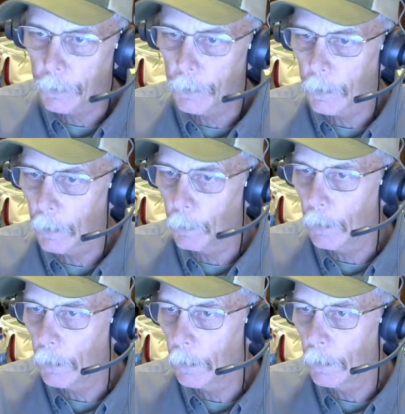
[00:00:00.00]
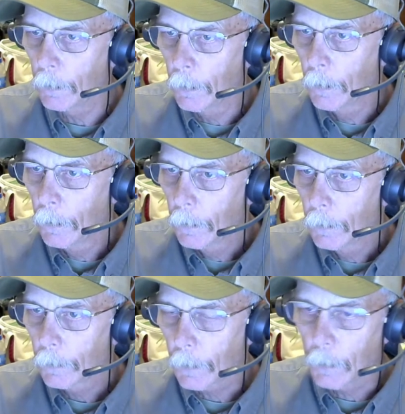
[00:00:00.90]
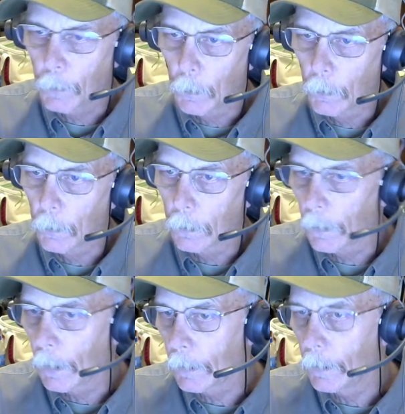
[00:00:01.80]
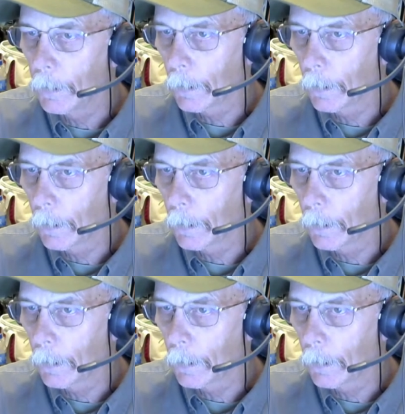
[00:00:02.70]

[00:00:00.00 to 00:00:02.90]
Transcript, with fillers: is going to be stable or likely